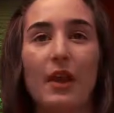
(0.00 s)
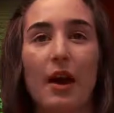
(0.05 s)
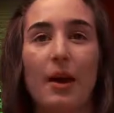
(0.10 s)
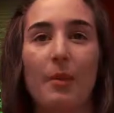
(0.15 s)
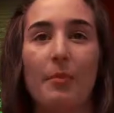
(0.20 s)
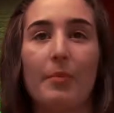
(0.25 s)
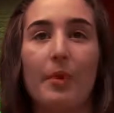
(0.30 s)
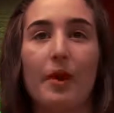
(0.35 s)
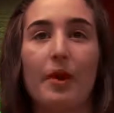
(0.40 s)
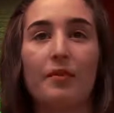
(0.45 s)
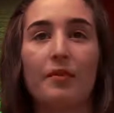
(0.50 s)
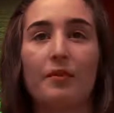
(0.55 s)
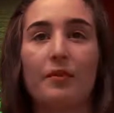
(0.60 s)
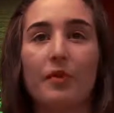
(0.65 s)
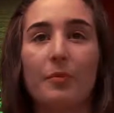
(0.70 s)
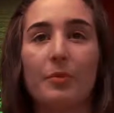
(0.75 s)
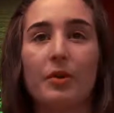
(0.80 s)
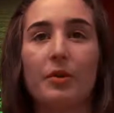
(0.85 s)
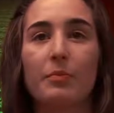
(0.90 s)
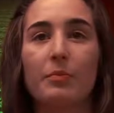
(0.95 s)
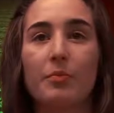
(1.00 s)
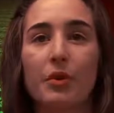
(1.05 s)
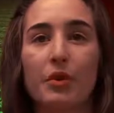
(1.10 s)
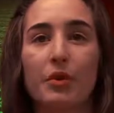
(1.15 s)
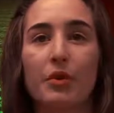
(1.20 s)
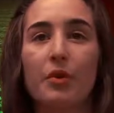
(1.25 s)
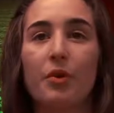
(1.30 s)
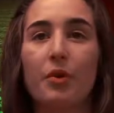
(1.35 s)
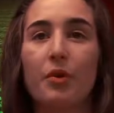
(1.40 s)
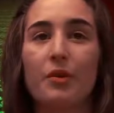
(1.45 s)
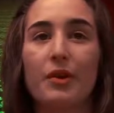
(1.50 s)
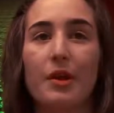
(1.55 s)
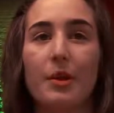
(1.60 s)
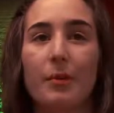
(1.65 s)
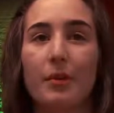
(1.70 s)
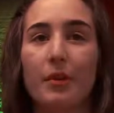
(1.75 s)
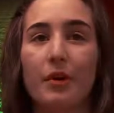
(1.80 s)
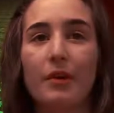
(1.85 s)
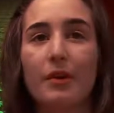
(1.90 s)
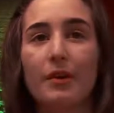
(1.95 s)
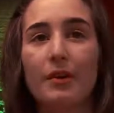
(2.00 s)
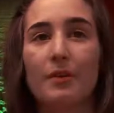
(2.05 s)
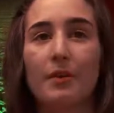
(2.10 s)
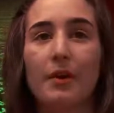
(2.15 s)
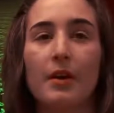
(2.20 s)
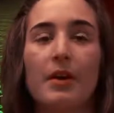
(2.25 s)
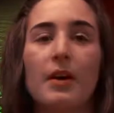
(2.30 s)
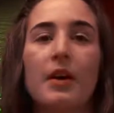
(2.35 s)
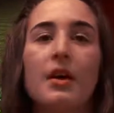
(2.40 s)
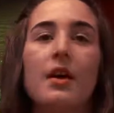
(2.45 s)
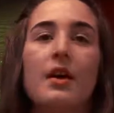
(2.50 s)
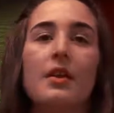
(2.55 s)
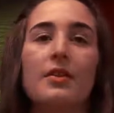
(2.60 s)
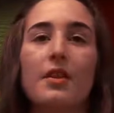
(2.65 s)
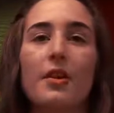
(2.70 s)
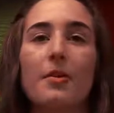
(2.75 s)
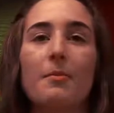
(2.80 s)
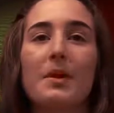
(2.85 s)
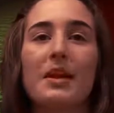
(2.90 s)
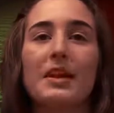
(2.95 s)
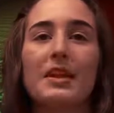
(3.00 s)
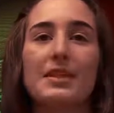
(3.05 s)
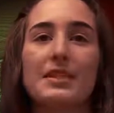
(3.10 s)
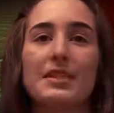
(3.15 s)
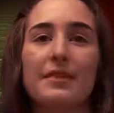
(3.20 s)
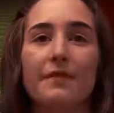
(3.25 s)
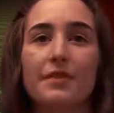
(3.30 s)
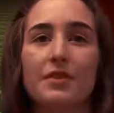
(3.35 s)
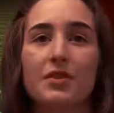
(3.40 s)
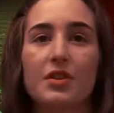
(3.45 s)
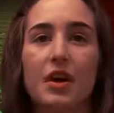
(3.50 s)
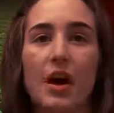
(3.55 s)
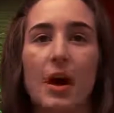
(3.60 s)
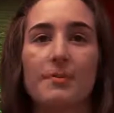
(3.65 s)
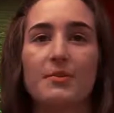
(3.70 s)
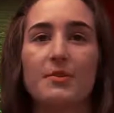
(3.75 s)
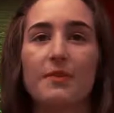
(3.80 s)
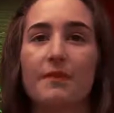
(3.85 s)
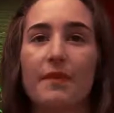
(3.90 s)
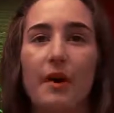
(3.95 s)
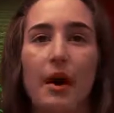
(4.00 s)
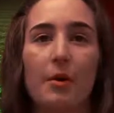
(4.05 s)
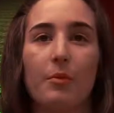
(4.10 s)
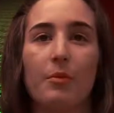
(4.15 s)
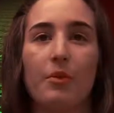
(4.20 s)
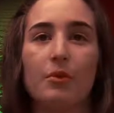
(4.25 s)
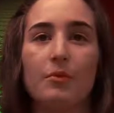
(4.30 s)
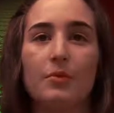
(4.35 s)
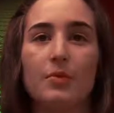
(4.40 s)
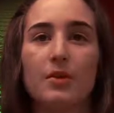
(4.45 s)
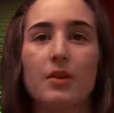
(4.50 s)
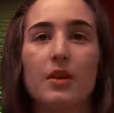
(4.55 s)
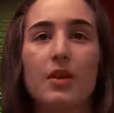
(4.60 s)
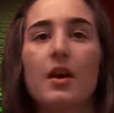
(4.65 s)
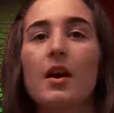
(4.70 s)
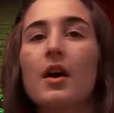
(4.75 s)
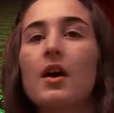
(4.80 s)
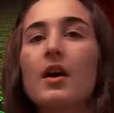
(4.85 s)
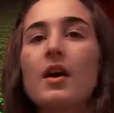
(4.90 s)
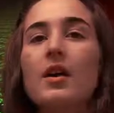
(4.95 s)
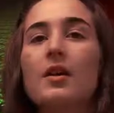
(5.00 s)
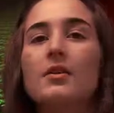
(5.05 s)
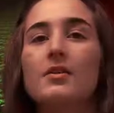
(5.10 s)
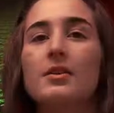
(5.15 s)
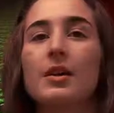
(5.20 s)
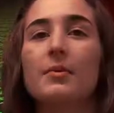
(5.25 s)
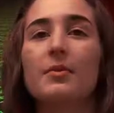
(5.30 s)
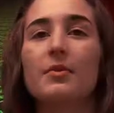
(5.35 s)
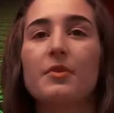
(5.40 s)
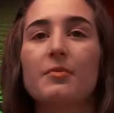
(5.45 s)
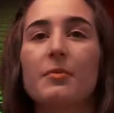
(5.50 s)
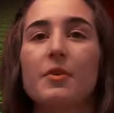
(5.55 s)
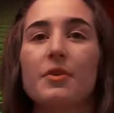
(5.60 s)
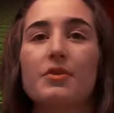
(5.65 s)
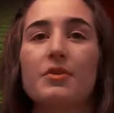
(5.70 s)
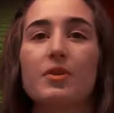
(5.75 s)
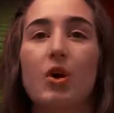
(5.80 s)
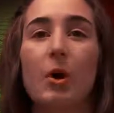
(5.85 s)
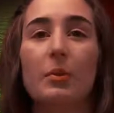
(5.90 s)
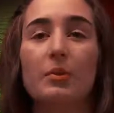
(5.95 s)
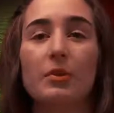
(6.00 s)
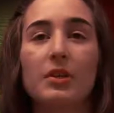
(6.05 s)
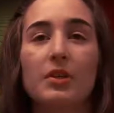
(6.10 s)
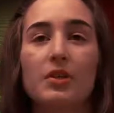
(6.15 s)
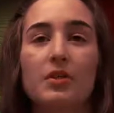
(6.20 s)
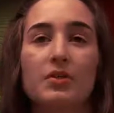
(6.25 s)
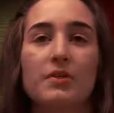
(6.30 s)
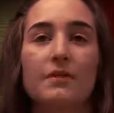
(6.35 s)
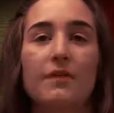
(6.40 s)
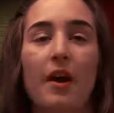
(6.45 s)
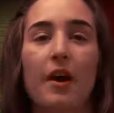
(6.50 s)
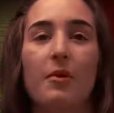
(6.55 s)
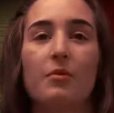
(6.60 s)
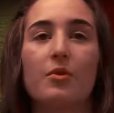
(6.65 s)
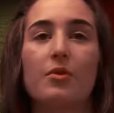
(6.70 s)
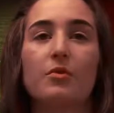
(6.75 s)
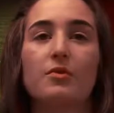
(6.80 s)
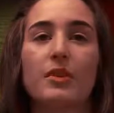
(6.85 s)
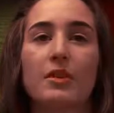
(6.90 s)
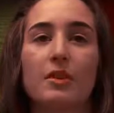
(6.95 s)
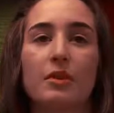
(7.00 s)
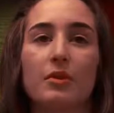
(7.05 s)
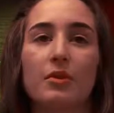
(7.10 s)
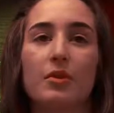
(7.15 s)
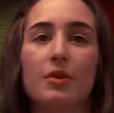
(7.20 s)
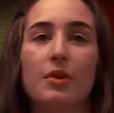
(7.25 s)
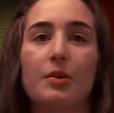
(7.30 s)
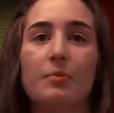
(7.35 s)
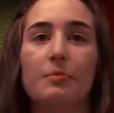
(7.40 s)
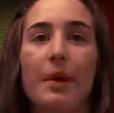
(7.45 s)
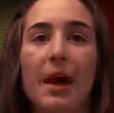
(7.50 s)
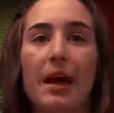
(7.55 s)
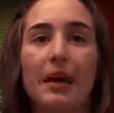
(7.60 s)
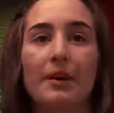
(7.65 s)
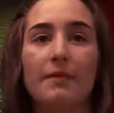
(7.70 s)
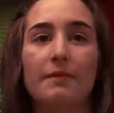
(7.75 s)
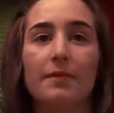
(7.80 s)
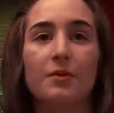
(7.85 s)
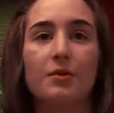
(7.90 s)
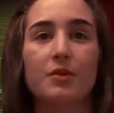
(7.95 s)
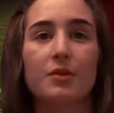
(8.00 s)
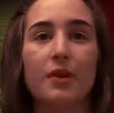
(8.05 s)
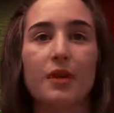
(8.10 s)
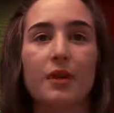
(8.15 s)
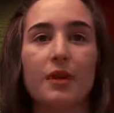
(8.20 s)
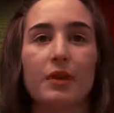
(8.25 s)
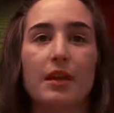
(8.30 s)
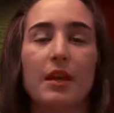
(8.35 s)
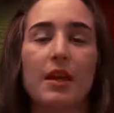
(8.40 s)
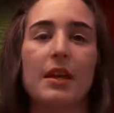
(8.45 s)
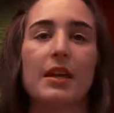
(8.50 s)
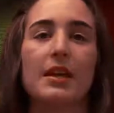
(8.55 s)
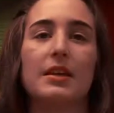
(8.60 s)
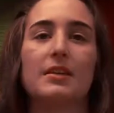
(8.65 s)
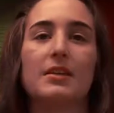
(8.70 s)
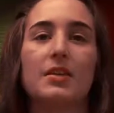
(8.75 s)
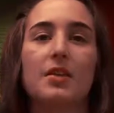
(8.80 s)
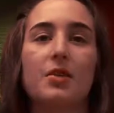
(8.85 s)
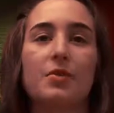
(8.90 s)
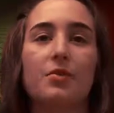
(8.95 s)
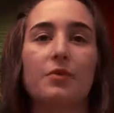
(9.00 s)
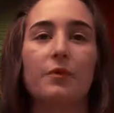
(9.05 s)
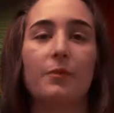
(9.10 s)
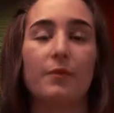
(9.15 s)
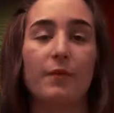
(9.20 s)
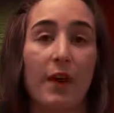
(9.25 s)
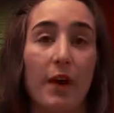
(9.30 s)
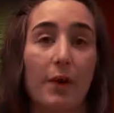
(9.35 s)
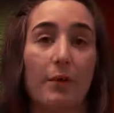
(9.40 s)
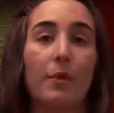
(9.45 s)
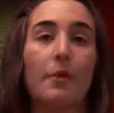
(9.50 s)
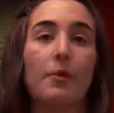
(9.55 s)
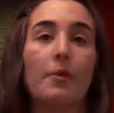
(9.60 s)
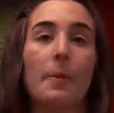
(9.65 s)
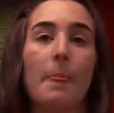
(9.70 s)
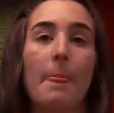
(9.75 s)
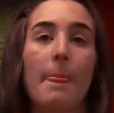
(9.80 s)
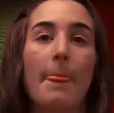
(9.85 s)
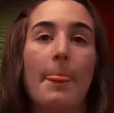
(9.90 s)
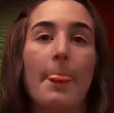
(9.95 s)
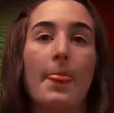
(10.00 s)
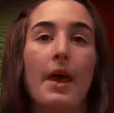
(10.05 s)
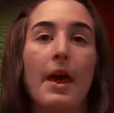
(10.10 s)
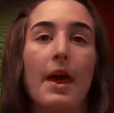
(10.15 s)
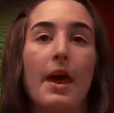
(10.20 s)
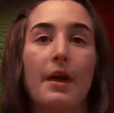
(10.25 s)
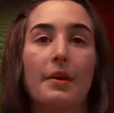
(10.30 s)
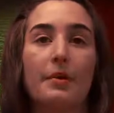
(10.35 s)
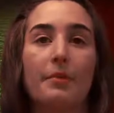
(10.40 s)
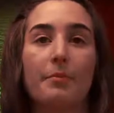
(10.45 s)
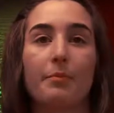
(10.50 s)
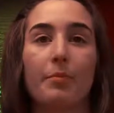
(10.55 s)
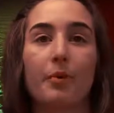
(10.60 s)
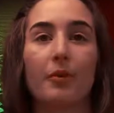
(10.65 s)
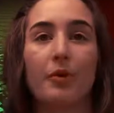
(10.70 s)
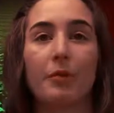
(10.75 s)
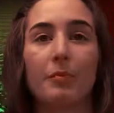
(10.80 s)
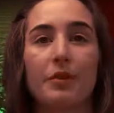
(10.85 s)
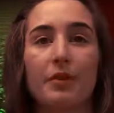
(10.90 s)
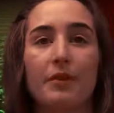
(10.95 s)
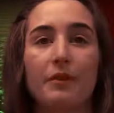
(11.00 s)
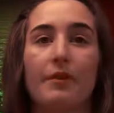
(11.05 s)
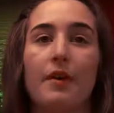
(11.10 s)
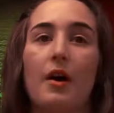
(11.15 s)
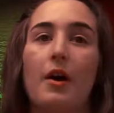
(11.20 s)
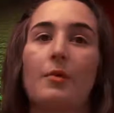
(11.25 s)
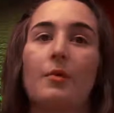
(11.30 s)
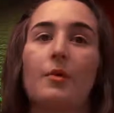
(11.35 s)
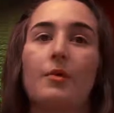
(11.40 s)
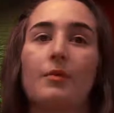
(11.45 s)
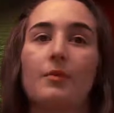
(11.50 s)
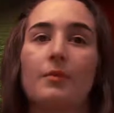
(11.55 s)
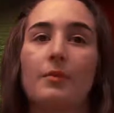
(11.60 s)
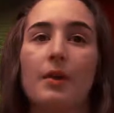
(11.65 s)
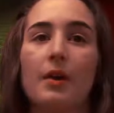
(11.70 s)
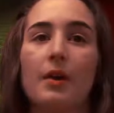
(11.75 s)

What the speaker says: outbound from a computer or a network. There are many different types of firewalls. Some of the most commonly used firewalls include packet filtering, internal firewall, and perimeter firewall.